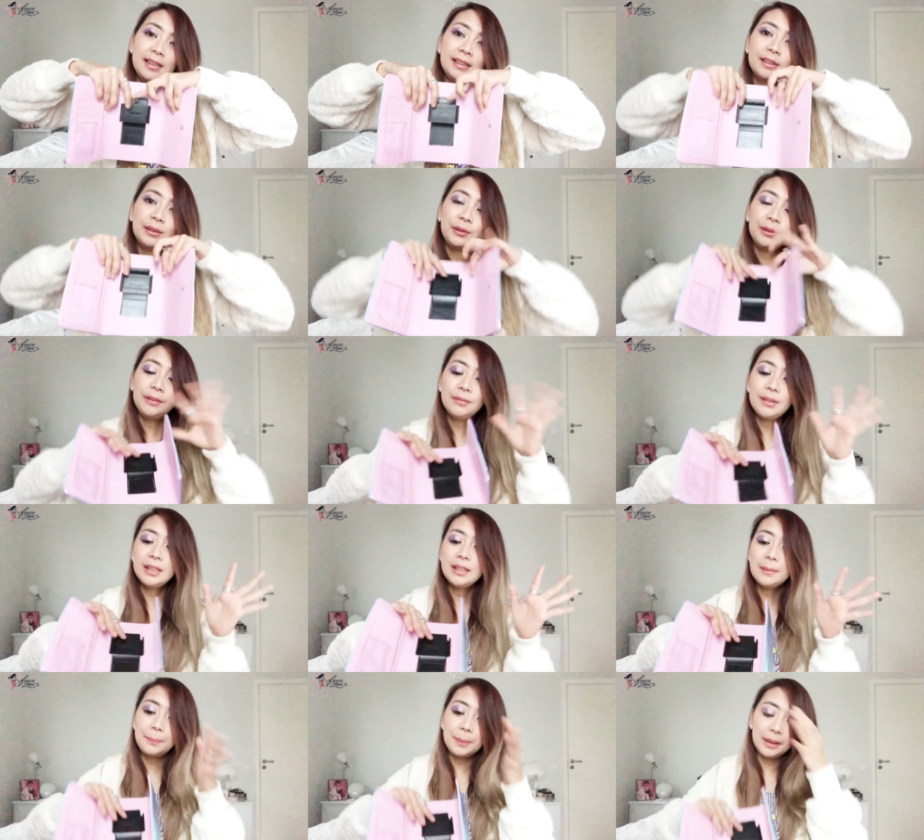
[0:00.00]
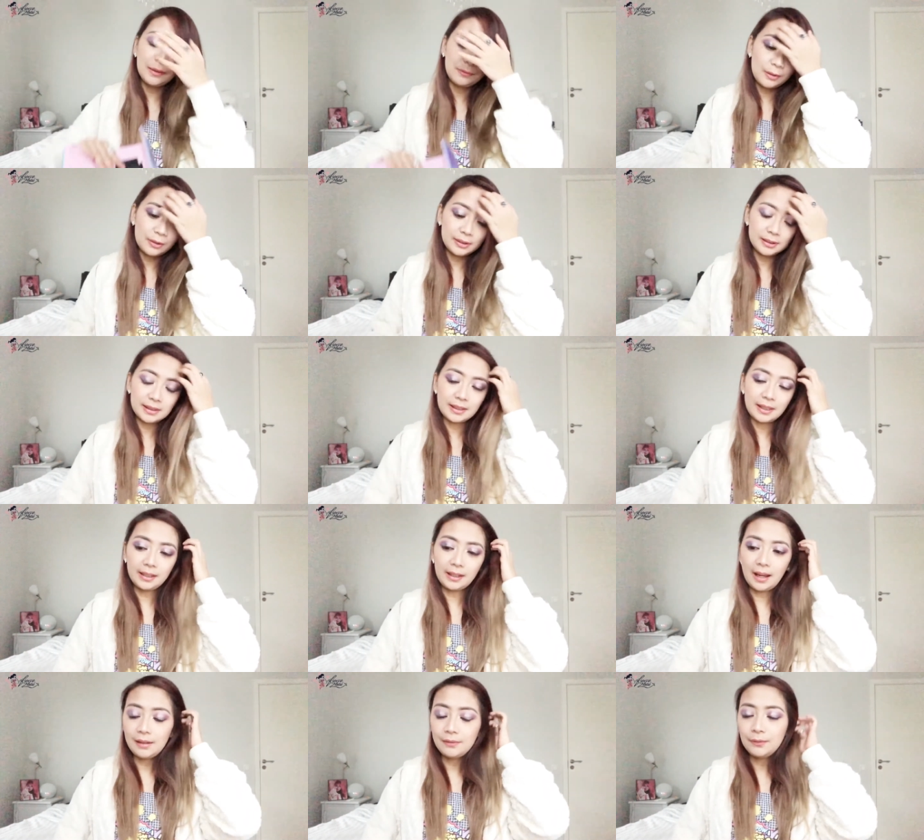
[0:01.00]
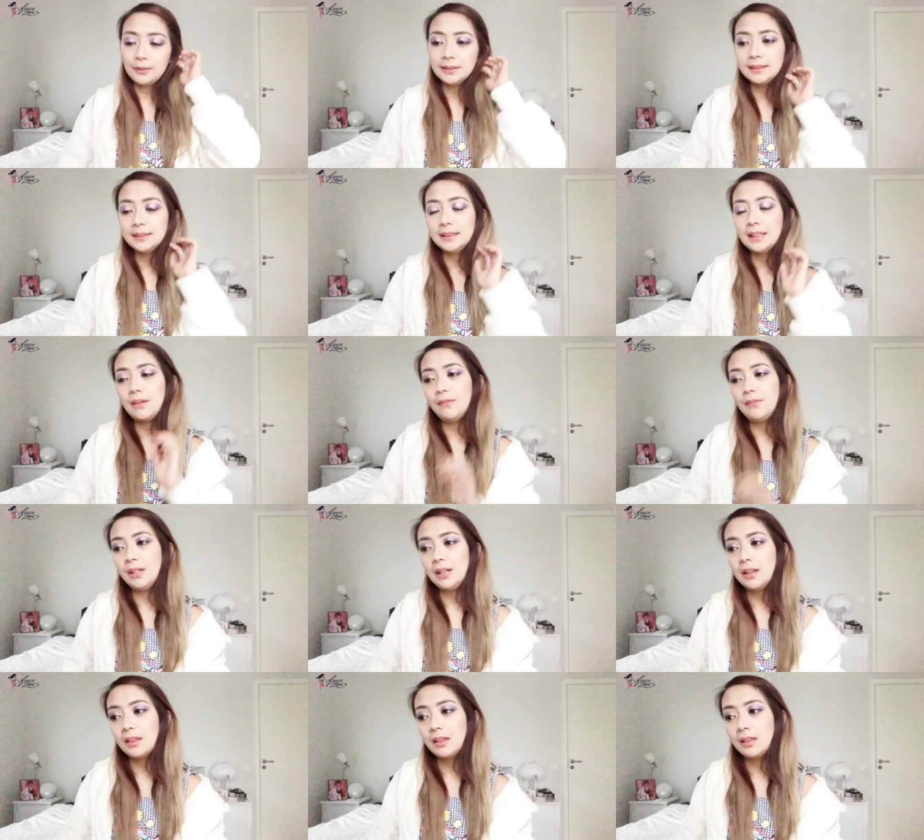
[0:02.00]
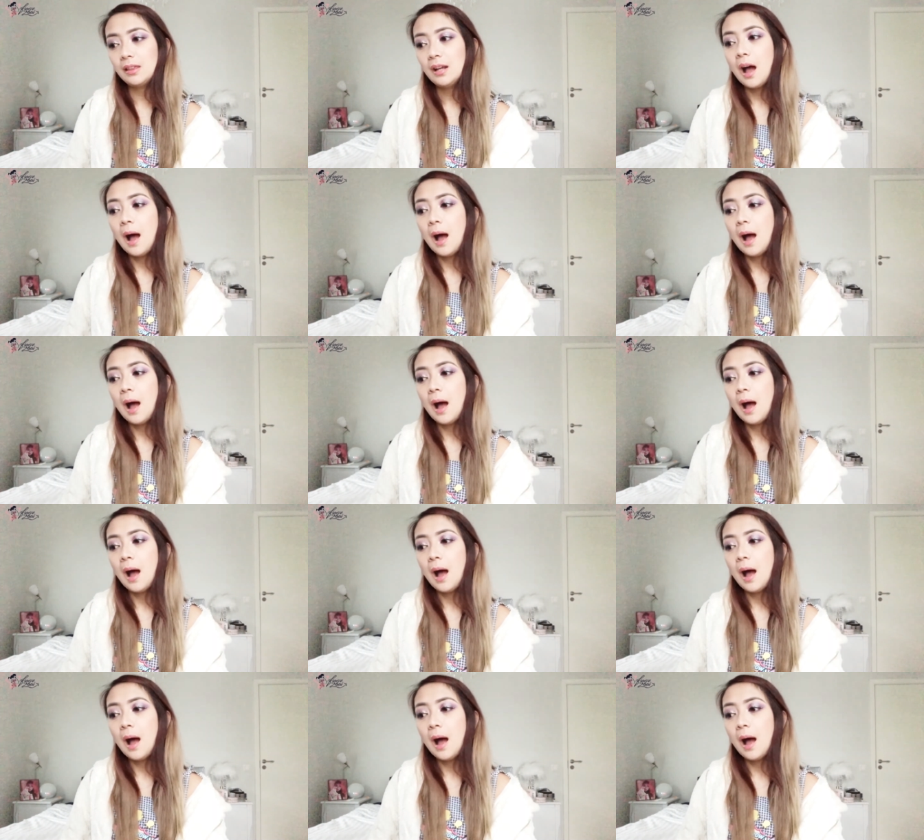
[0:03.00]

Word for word: so even the big phones like iPhone 7